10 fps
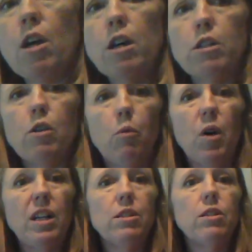So
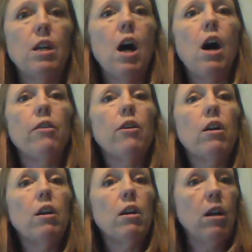what is the
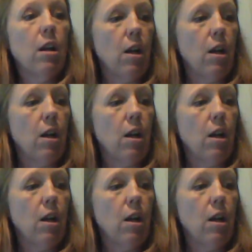other